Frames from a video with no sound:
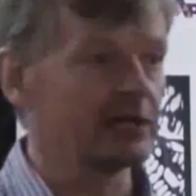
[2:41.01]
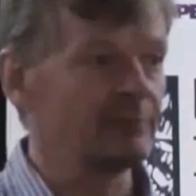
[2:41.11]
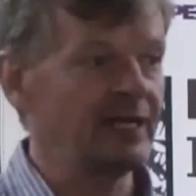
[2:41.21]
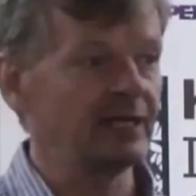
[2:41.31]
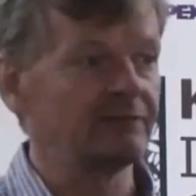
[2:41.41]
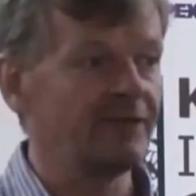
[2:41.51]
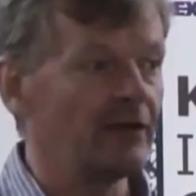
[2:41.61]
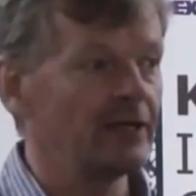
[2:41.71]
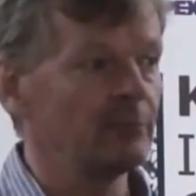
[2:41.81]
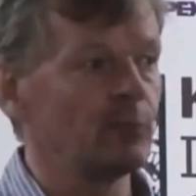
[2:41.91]
as being a
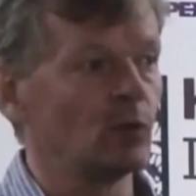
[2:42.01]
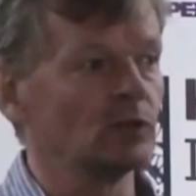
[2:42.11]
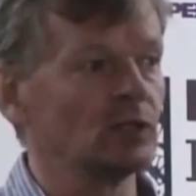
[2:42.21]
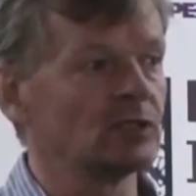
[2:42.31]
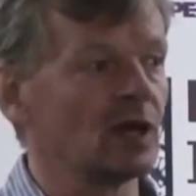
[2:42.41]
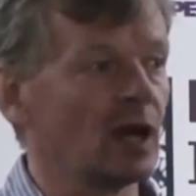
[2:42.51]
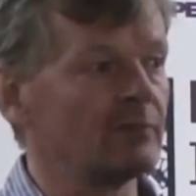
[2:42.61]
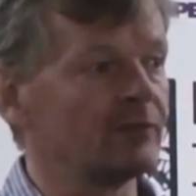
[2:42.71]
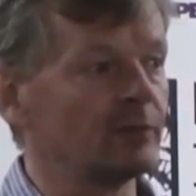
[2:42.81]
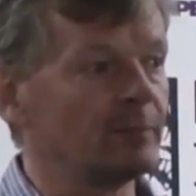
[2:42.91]
very important
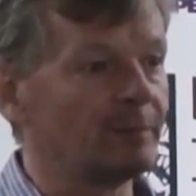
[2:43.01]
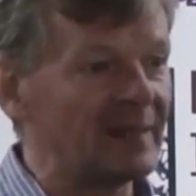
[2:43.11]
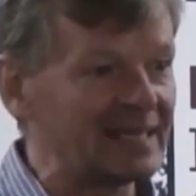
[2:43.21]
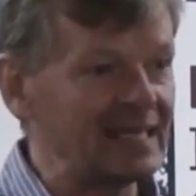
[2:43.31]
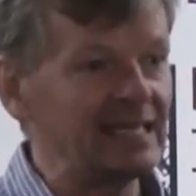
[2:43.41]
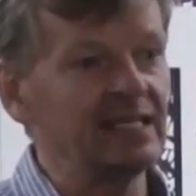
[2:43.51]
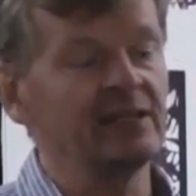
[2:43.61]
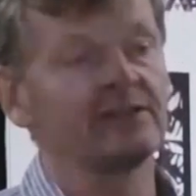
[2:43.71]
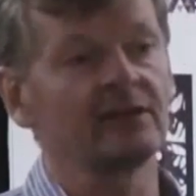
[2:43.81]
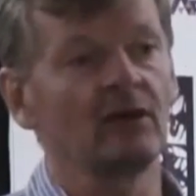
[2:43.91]
time for the
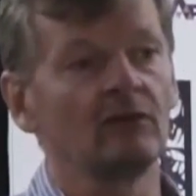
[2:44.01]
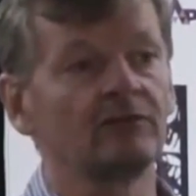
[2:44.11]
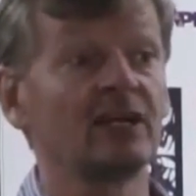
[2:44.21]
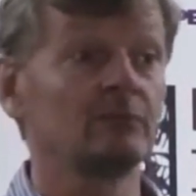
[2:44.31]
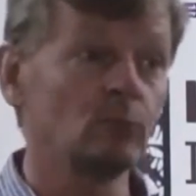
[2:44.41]
beginnings of